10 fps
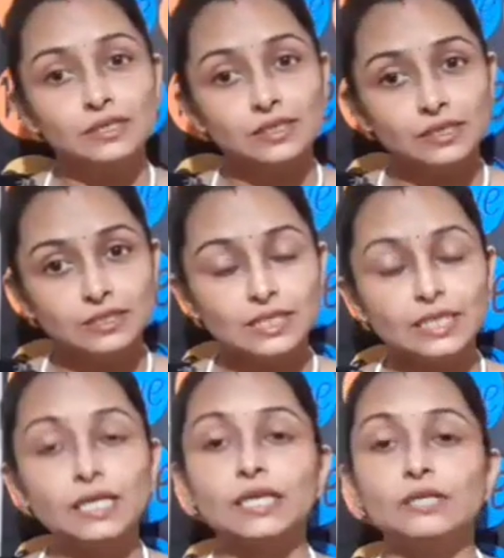see
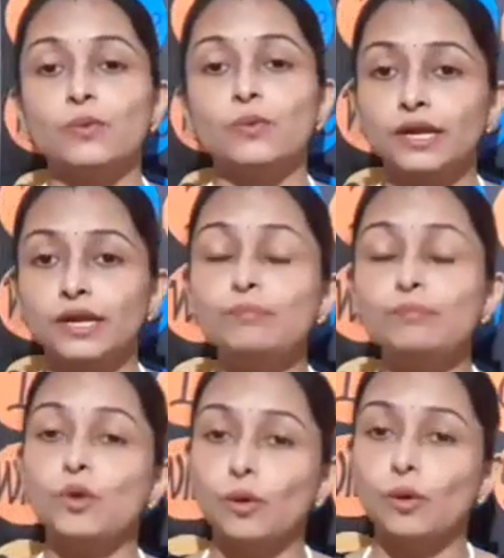it very
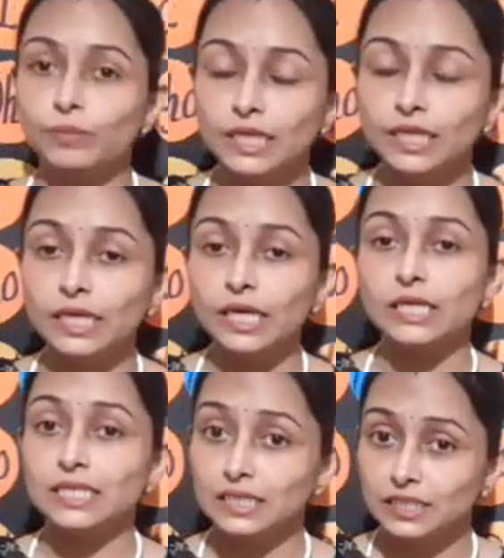properly,
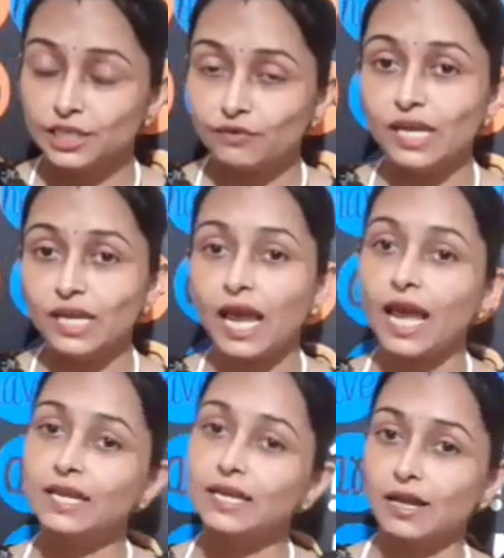attentively, and
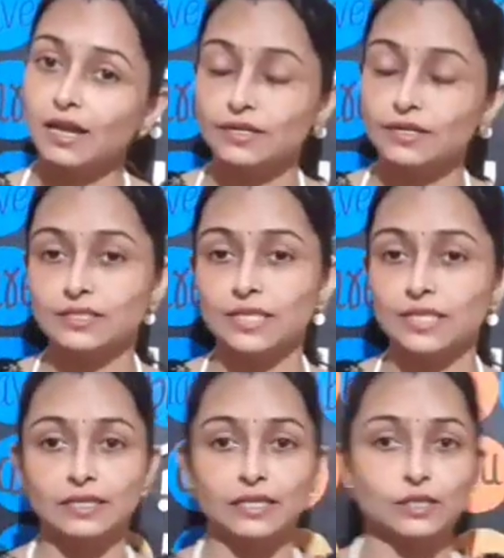understand it.